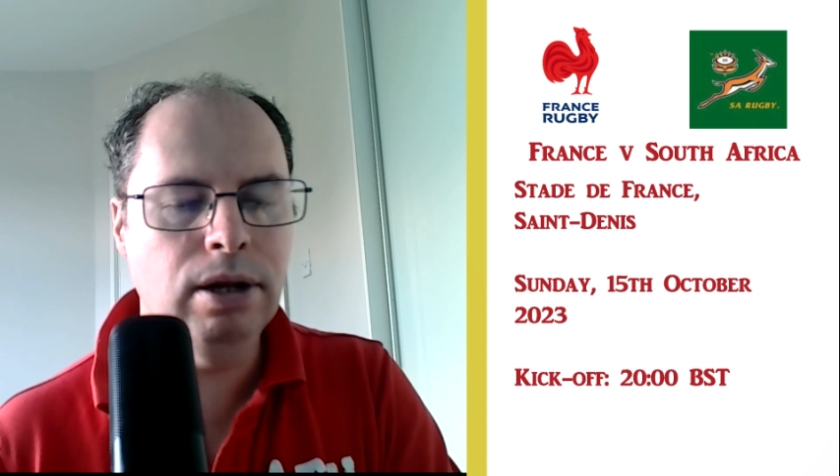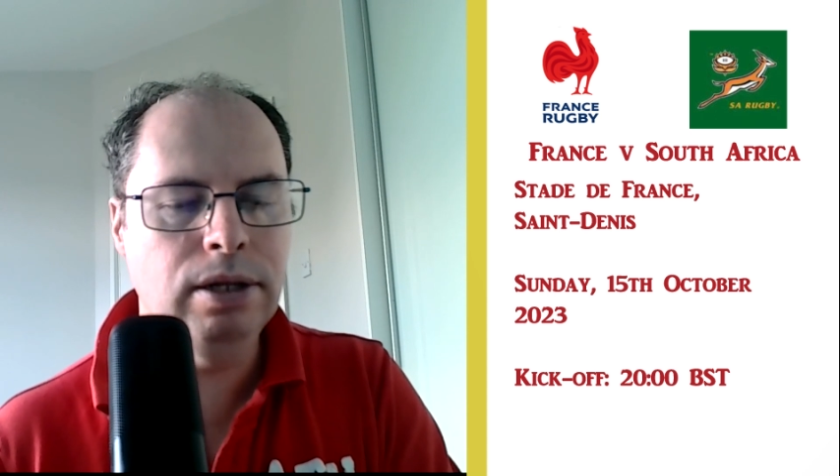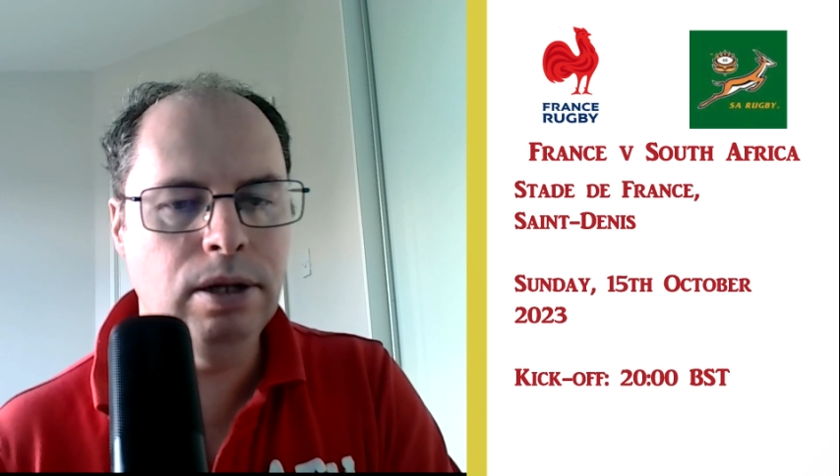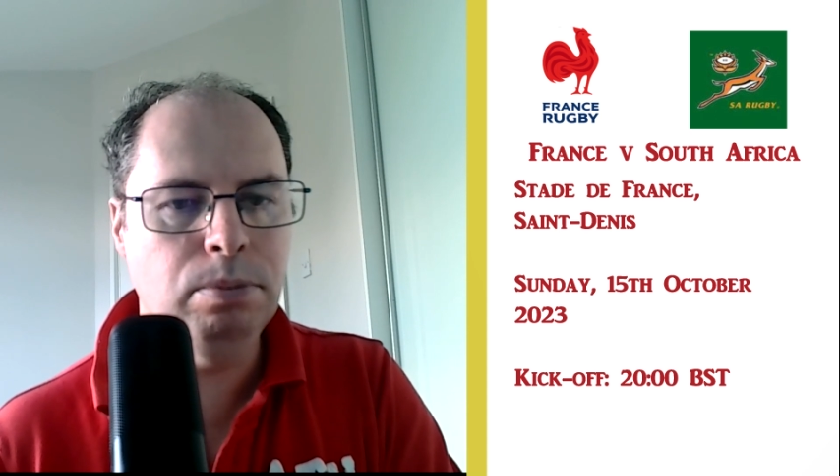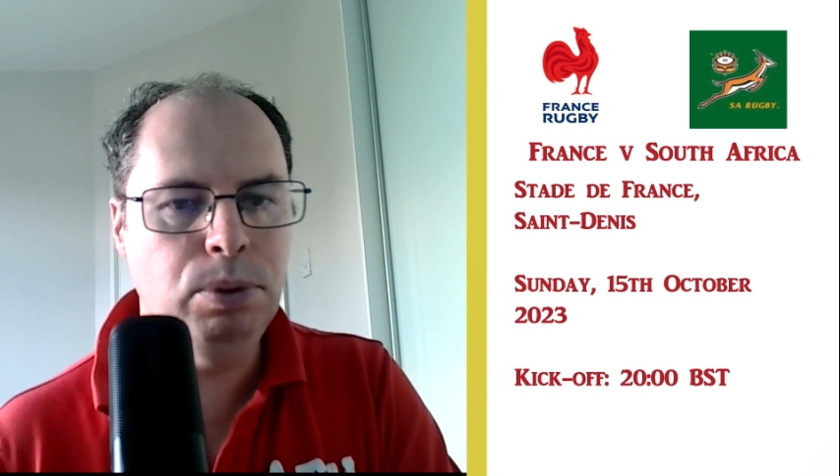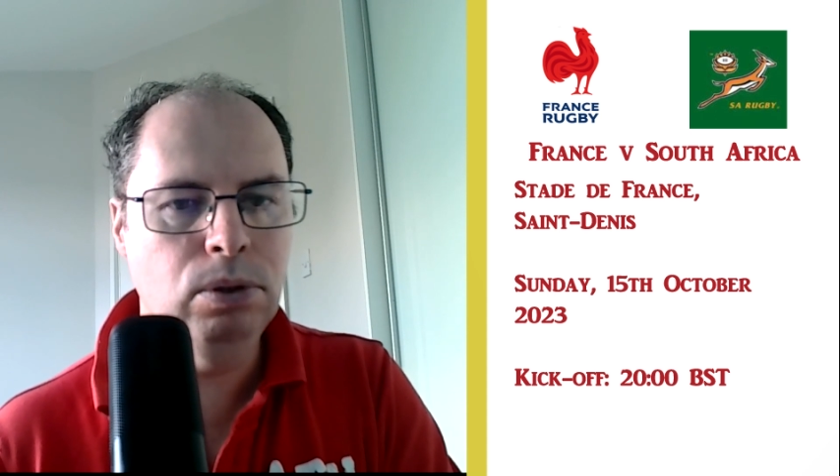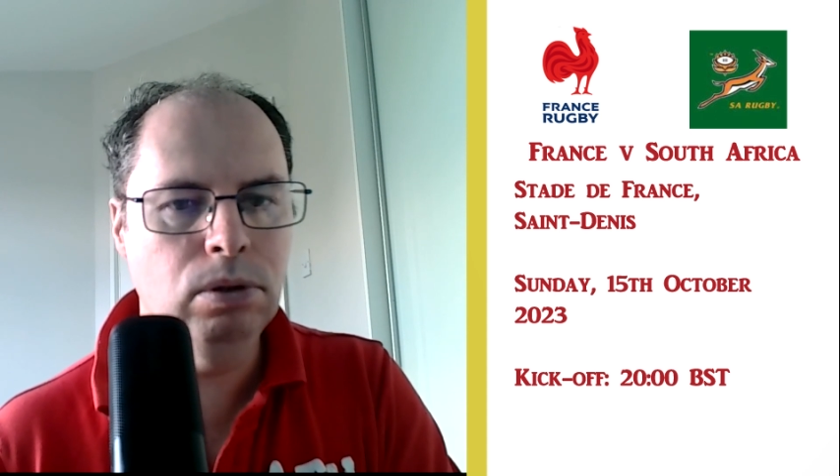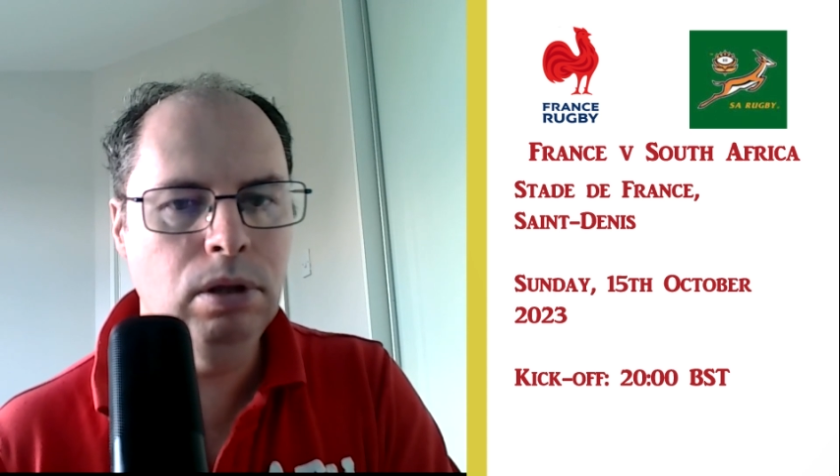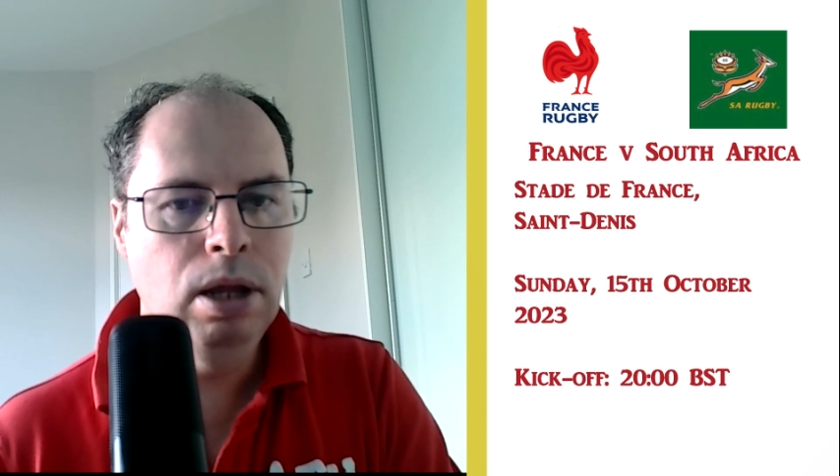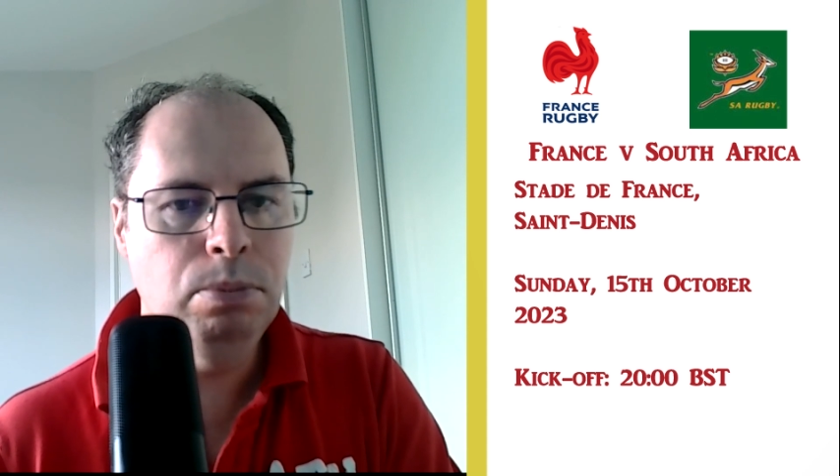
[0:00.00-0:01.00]
against Ireland
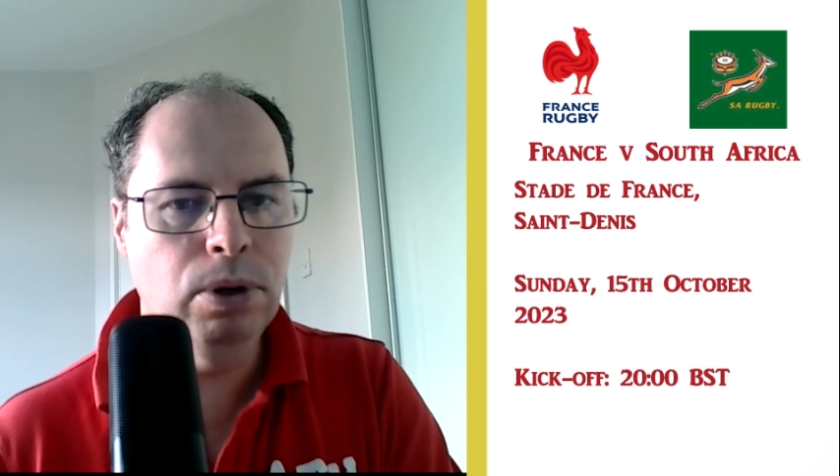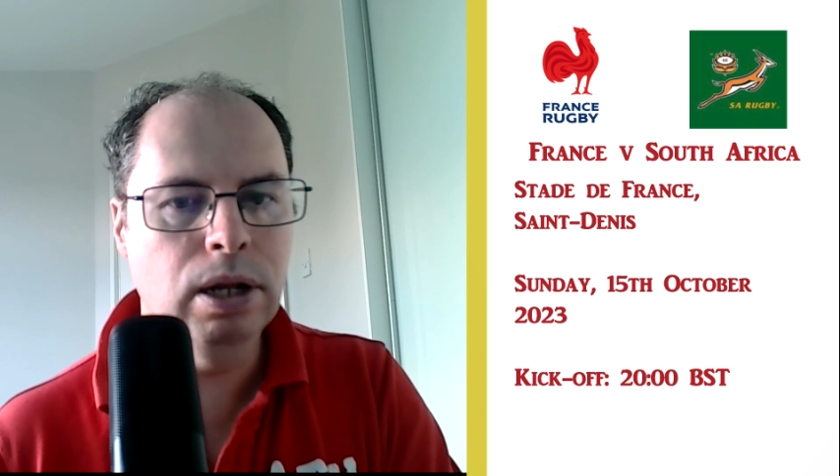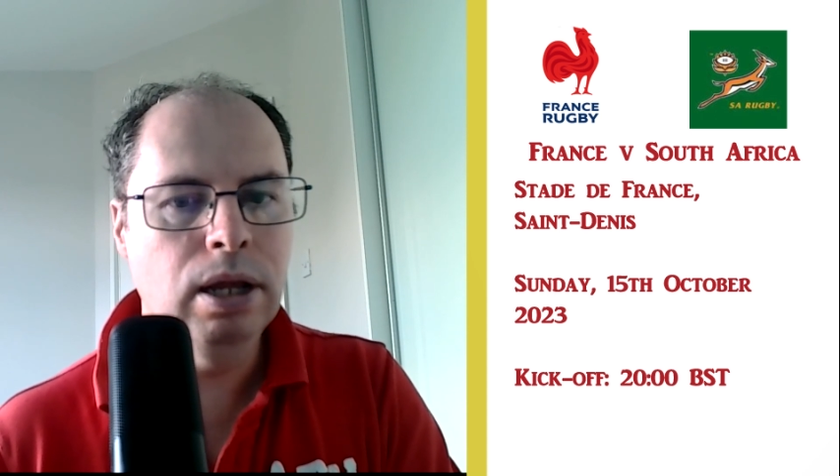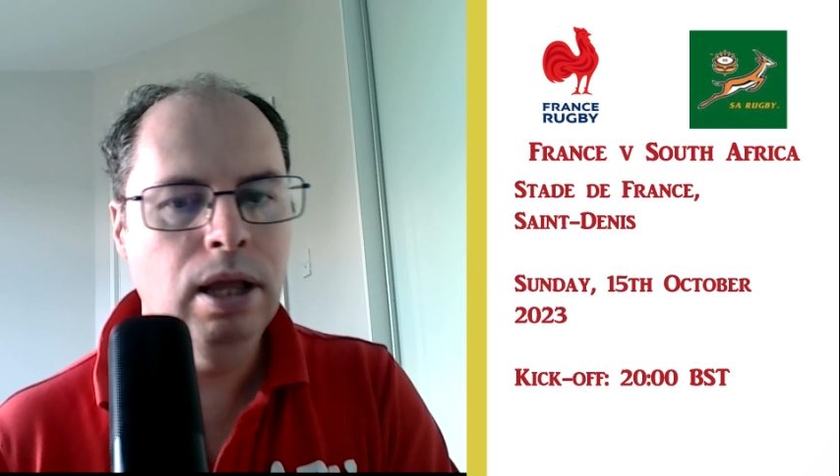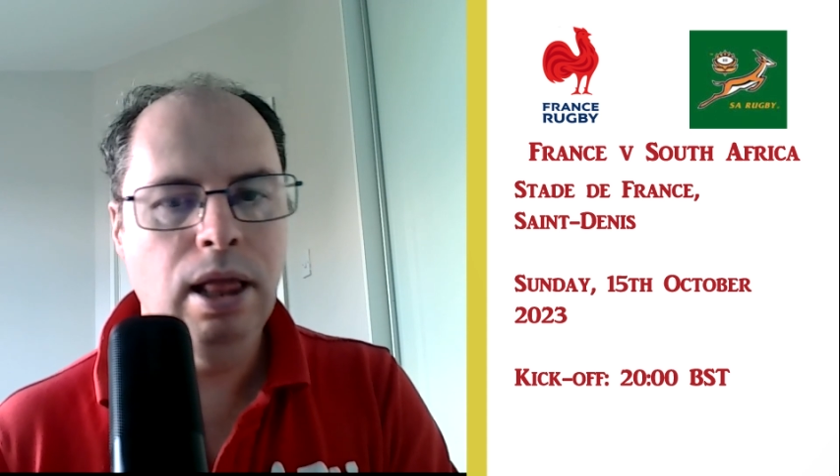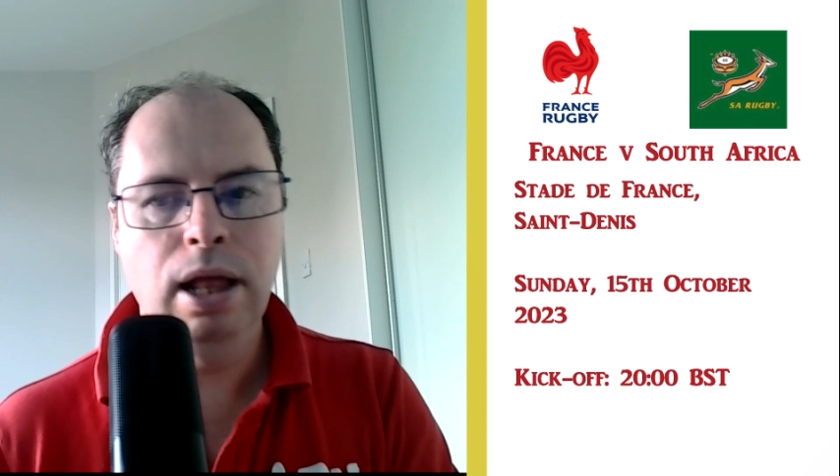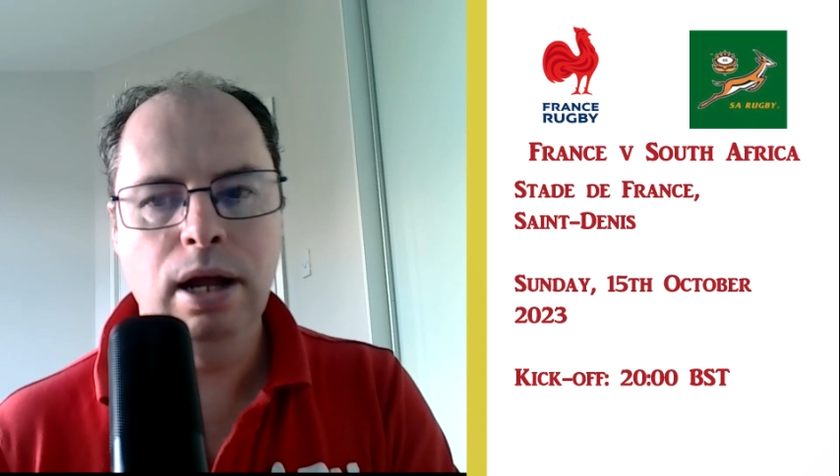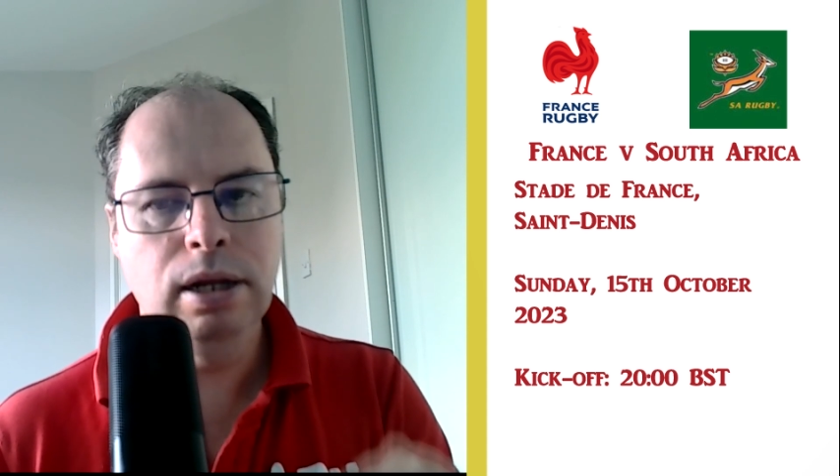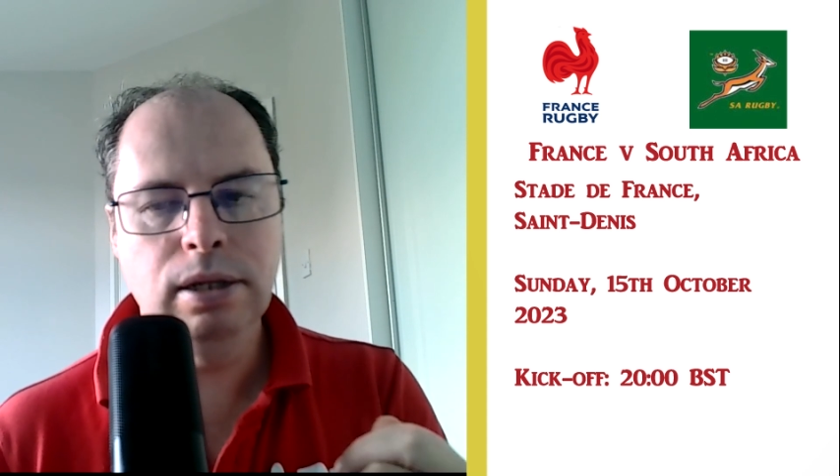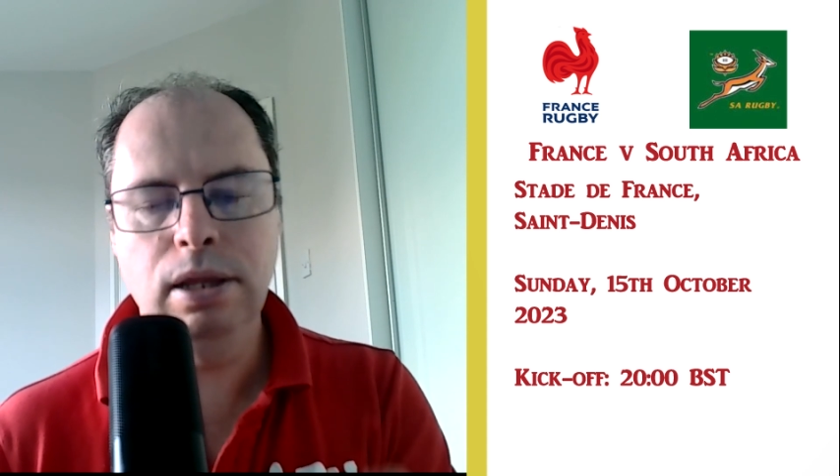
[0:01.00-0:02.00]
in the pool, but